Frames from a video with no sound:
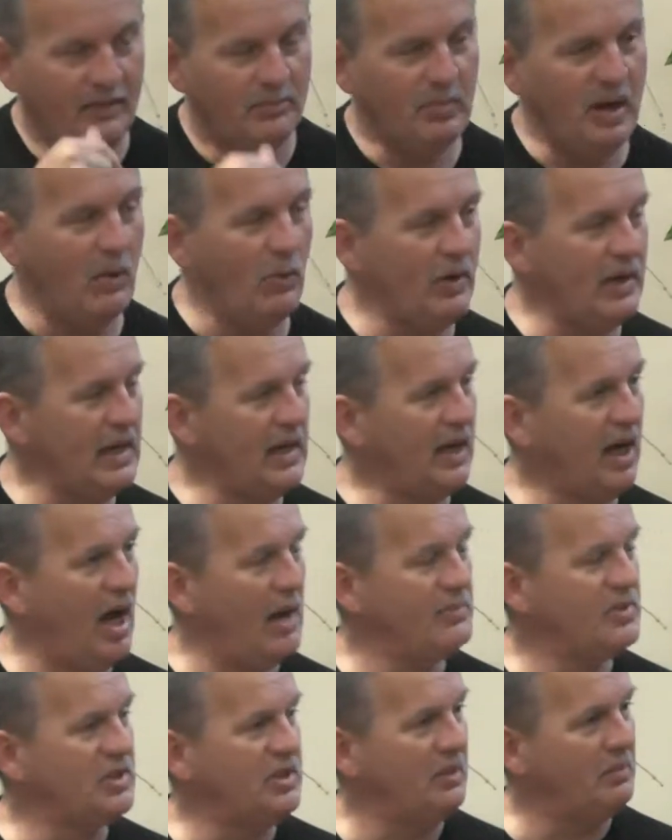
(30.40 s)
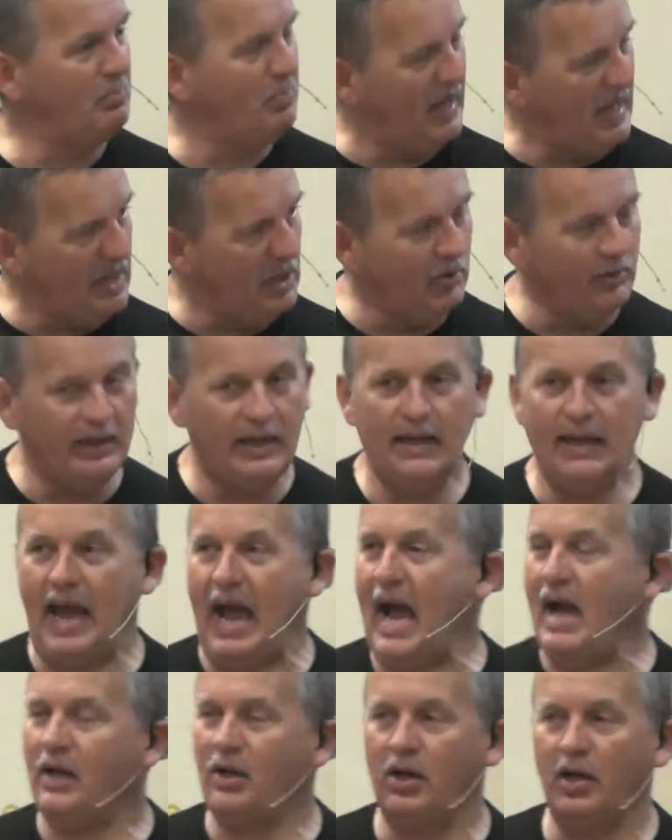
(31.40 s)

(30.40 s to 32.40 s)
But when it comes to building, I